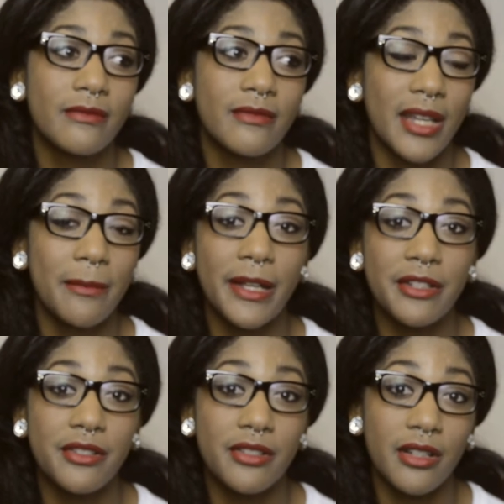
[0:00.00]
Take
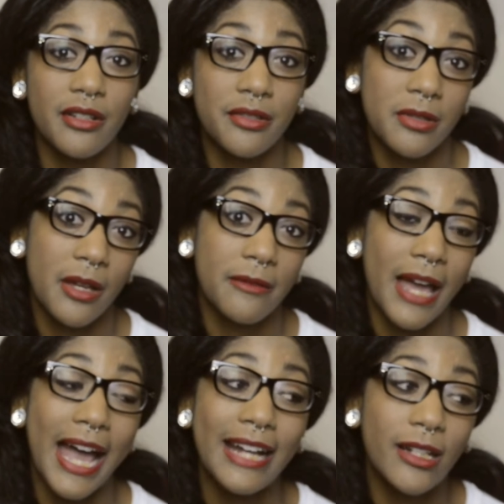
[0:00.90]
pictures of your stuff.
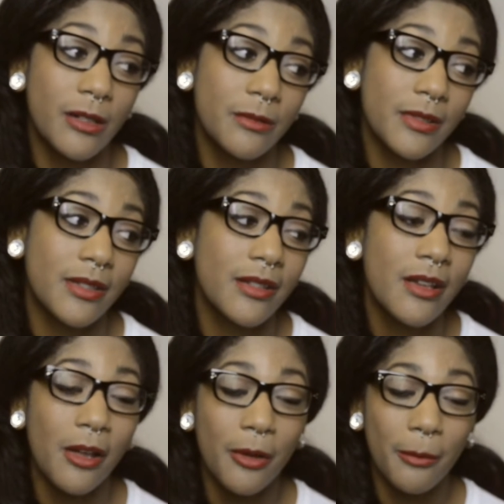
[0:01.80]
I don't,
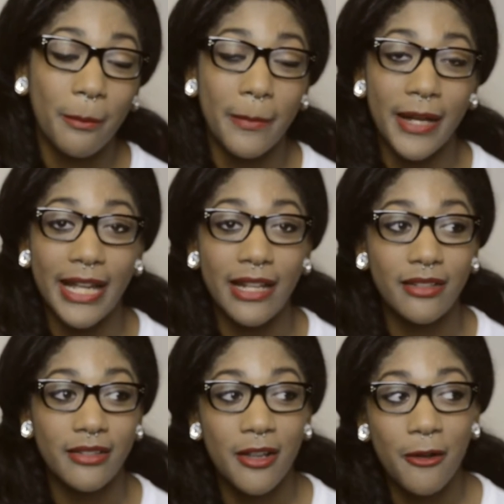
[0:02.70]
but
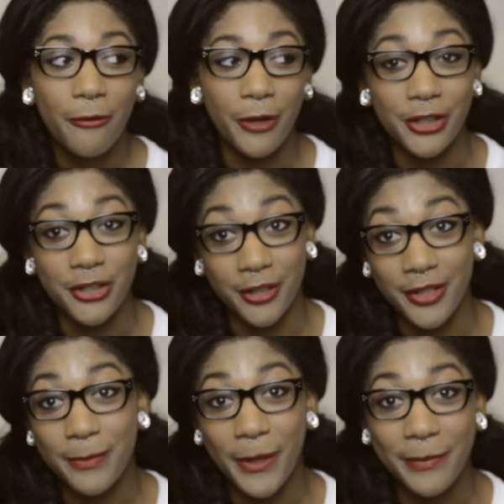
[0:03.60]
for
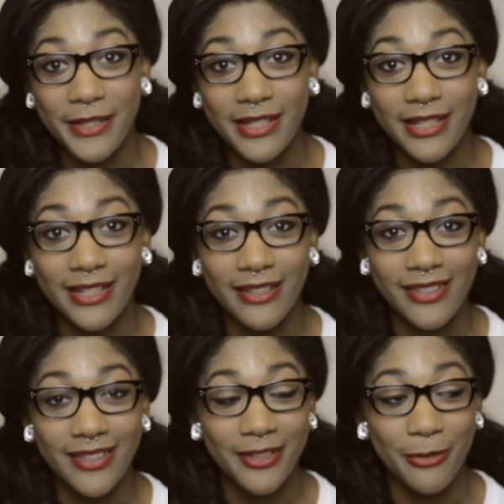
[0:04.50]
insurance
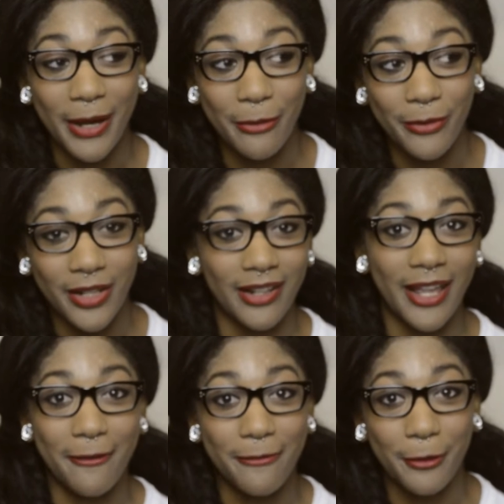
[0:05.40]
purposes, you might want to
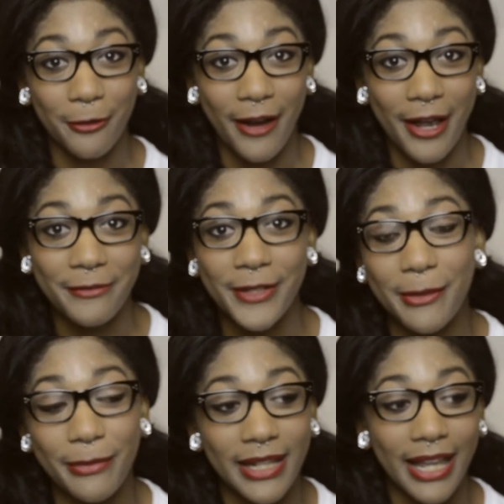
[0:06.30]
like photograph it
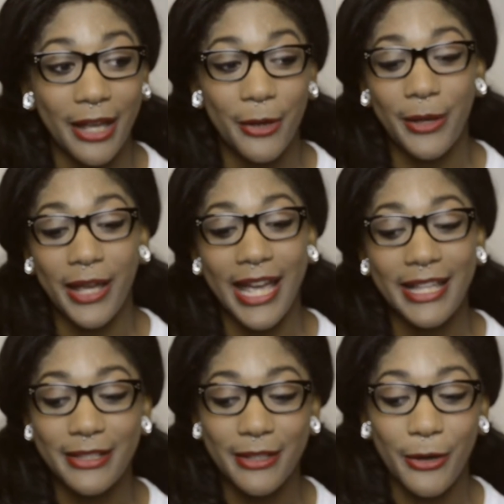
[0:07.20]
and be like, okay,
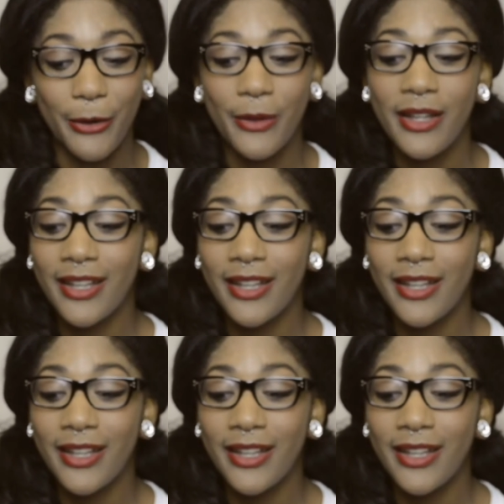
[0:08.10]
so